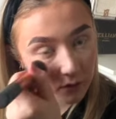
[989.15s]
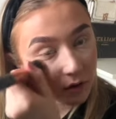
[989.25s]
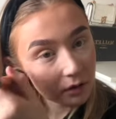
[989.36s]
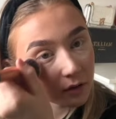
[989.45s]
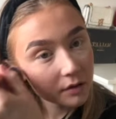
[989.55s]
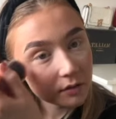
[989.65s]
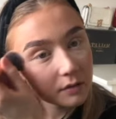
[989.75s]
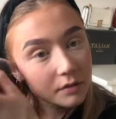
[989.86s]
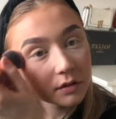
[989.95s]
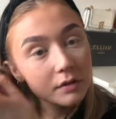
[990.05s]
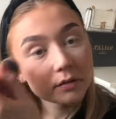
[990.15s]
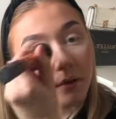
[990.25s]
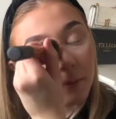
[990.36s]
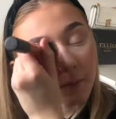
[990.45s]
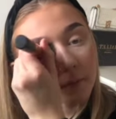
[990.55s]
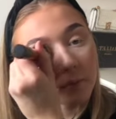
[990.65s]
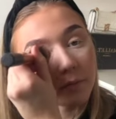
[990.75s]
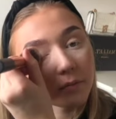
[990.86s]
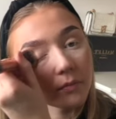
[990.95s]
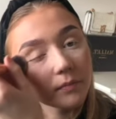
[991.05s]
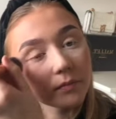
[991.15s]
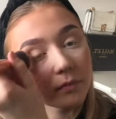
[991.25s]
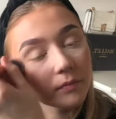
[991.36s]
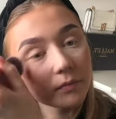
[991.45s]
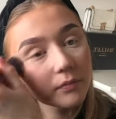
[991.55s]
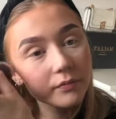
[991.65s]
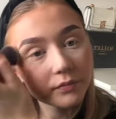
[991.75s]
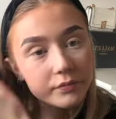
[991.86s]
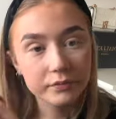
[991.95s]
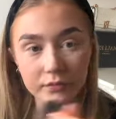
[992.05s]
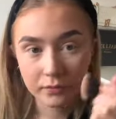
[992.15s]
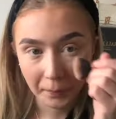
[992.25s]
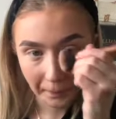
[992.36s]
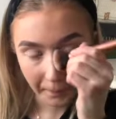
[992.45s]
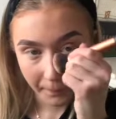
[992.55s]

(silence)